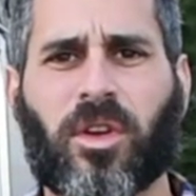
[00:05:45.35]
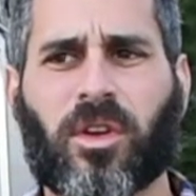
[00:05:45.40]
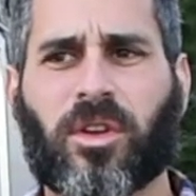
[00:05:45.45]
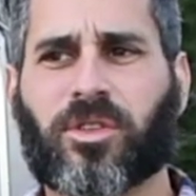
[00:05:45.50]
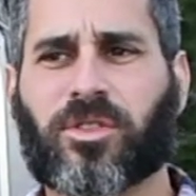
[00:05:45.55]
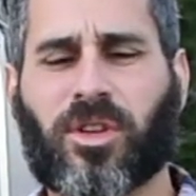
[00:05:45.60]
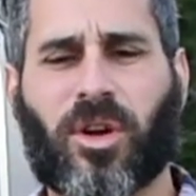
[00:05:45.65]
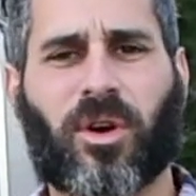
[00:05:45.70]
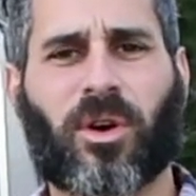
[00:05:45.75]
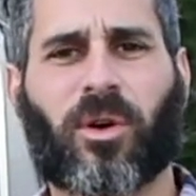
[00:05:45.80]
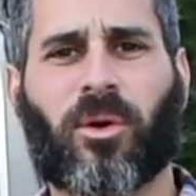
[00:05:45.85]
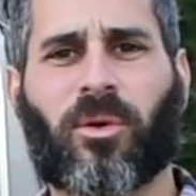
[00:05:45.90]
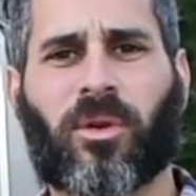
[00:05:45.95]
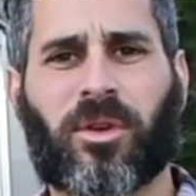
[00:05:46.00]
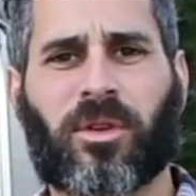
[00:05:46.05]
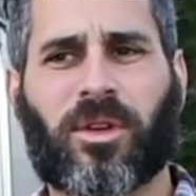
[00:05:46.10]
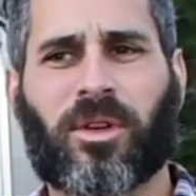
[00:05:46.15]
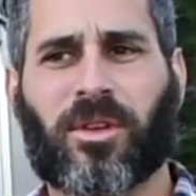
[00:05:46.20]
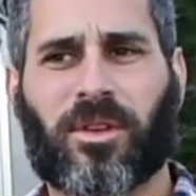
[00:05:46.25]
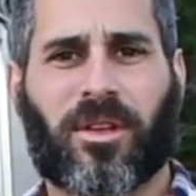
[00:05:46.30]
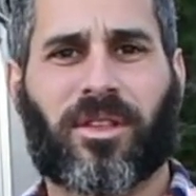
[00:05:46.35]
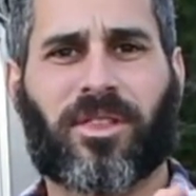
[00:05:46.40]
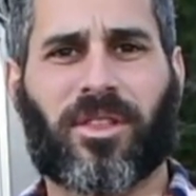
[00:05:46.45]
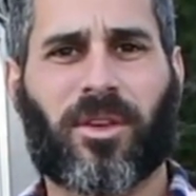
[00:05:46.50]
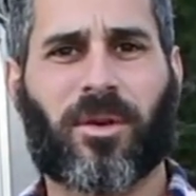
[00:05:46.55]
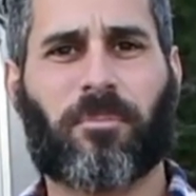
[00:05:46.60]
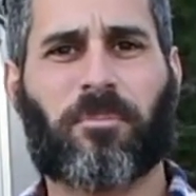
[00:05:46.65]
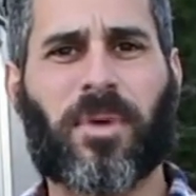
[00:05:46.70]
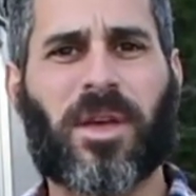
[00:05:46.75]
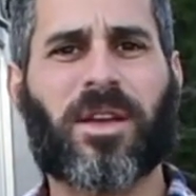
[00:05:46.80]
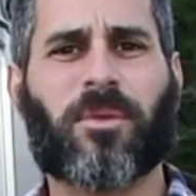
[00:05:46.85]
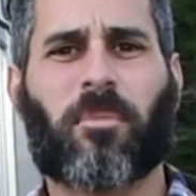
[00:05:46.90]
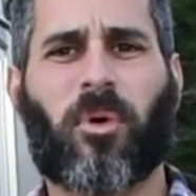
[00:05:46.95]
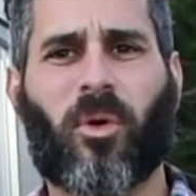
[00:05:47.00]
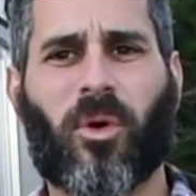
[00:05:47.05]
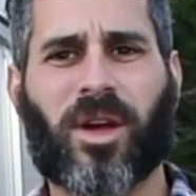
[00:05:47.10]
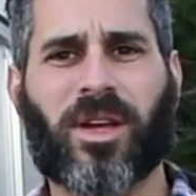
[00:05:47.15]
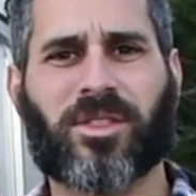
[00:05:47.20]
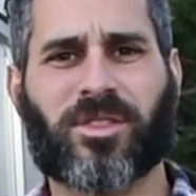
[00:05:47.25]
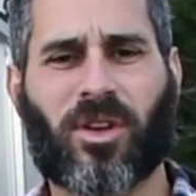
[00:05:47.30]
So the big
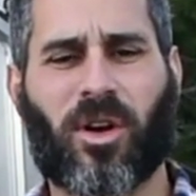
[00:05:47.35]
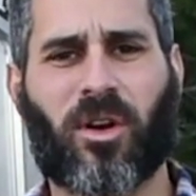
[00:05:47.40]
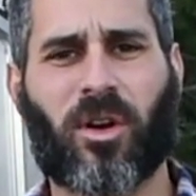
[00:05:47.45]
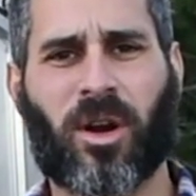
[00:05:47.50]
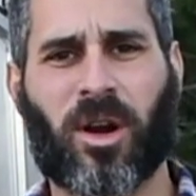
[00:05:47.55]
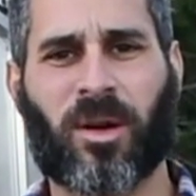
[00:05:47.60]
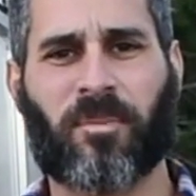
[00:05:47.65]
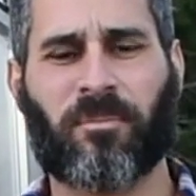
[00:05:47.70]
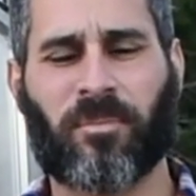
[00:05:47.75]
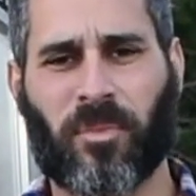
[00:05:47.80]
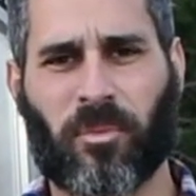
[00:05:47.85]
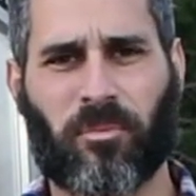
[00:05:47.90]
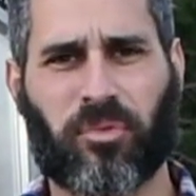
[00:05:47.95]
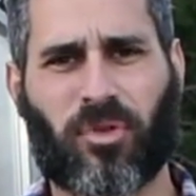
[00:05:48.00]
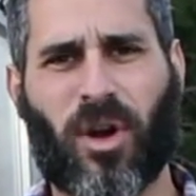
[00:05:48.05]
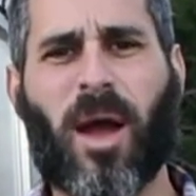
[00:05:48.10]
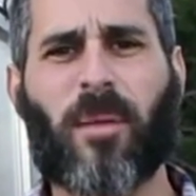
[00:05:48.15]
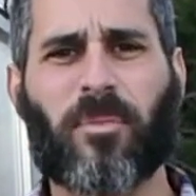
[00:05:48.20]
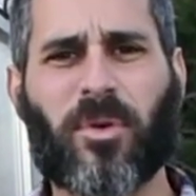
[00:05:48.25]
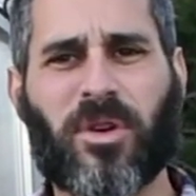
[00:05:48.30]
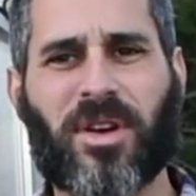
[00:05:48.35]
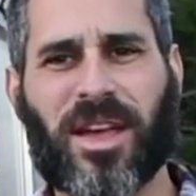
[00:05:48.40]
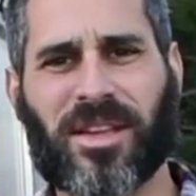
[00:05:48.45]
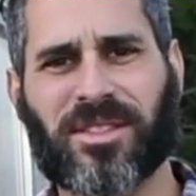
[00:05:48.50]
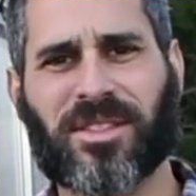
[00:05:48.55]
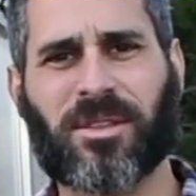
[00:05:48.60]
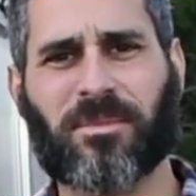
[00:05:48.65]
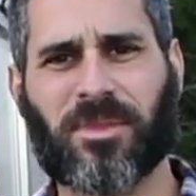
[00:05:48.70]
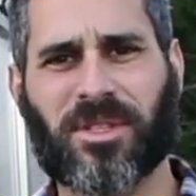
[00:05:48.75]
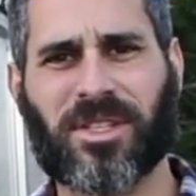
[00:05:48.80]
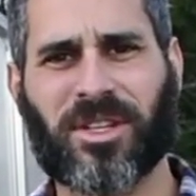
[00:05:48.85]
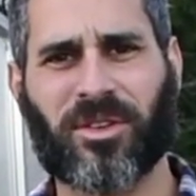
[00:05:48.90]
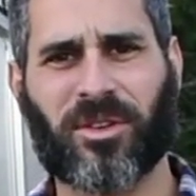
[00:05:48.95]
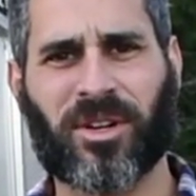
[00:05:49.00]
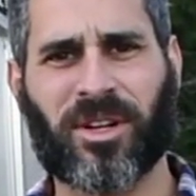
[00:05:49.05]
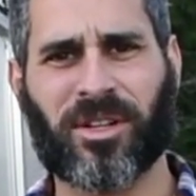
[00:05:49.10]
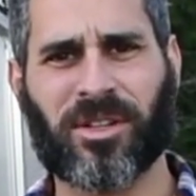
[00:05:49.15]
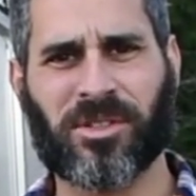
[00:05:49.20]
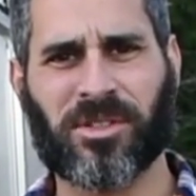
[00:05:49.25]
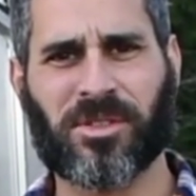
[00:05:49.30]
points are proper nesting
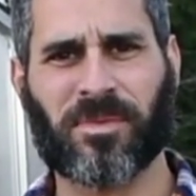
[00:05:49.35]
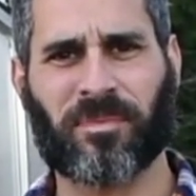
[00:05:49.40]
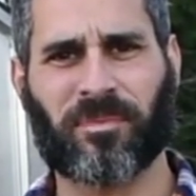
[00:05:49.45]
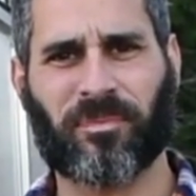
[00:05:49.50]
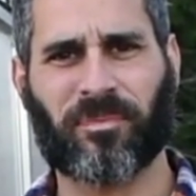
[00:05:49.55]
materials,